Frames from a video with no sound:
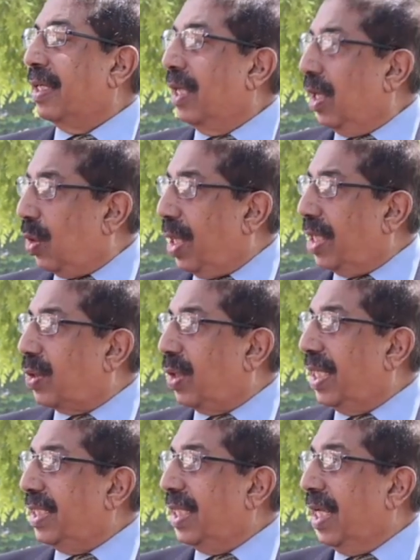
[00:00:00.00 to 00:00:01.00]
especially the
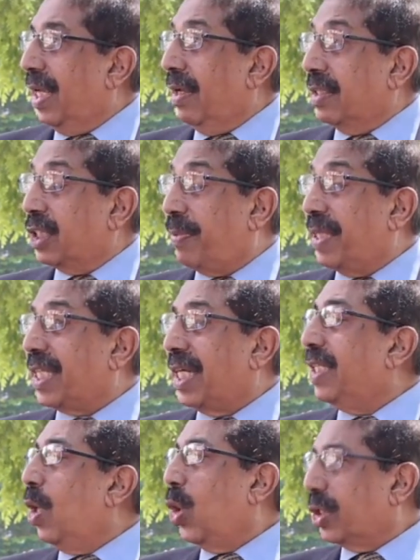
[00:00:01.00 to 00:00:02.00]
customers.
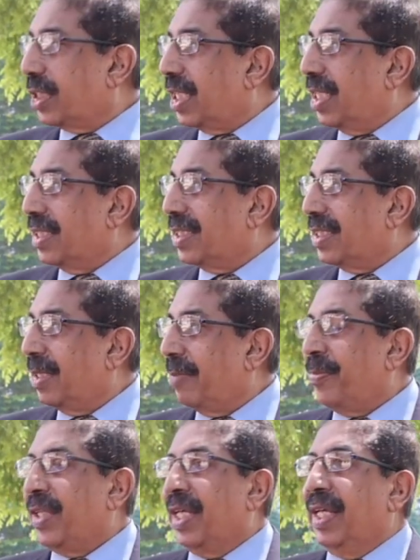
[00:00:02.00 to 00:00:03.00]
Then I
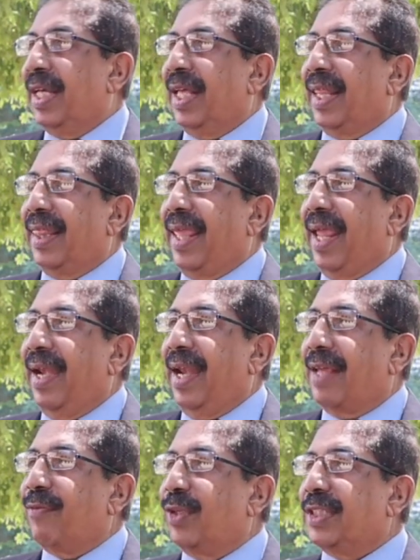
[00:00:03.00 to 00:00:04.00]
was in charge of the
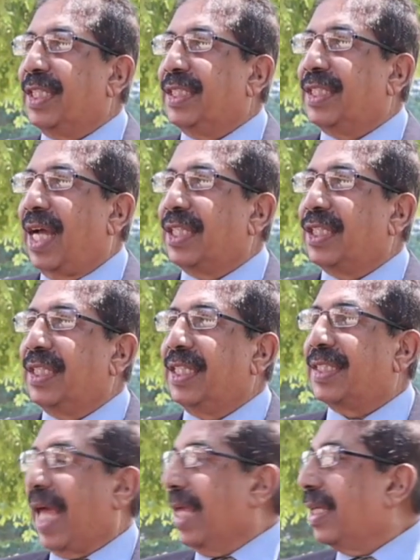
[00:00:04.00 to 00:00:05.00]
cycle club.
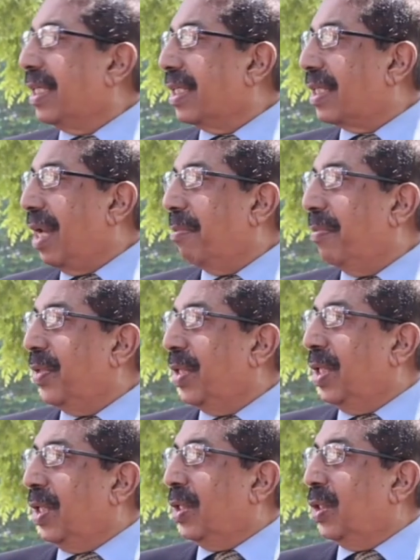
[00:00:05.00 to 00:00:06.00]
Those days,
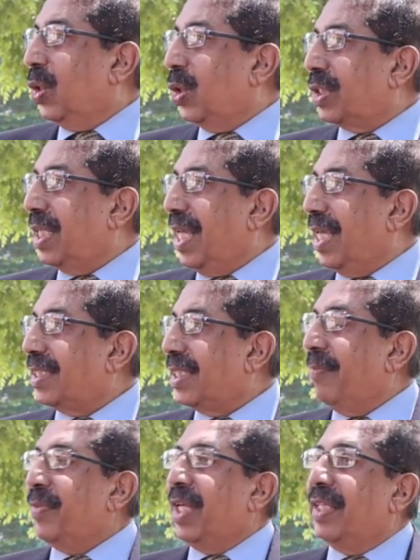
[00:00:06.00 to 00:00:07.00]
there was a
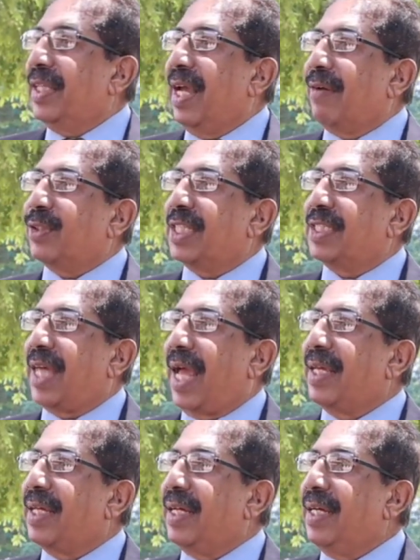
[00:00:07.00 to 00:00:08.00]
cycling
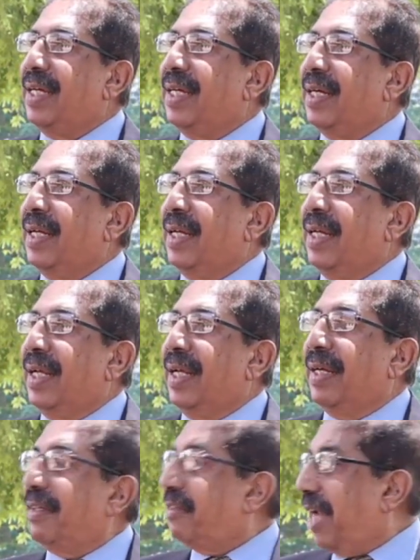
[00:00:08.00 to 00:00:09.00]
there, just
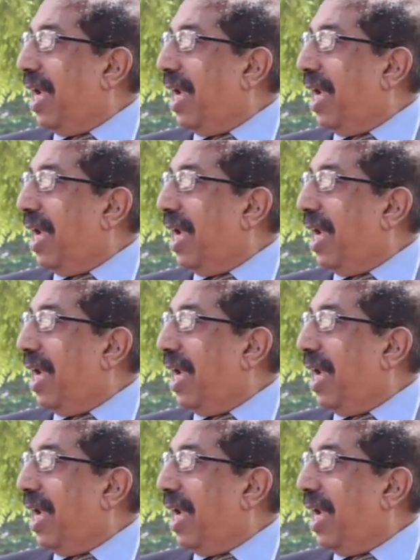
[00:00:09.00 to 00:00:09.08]
near the